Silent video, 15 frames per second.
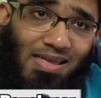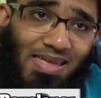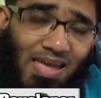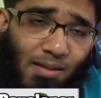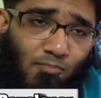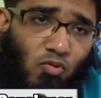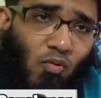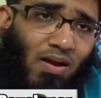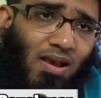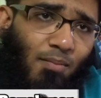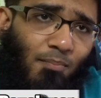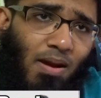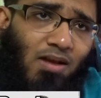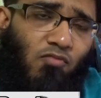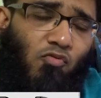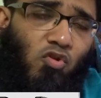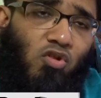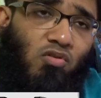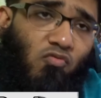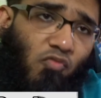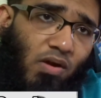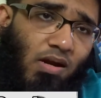game development
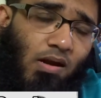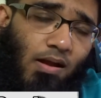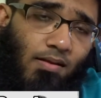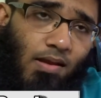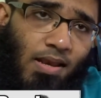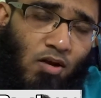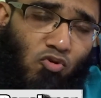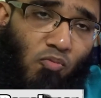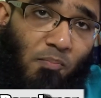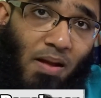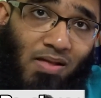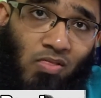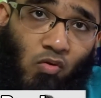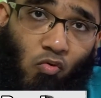which where a lot of math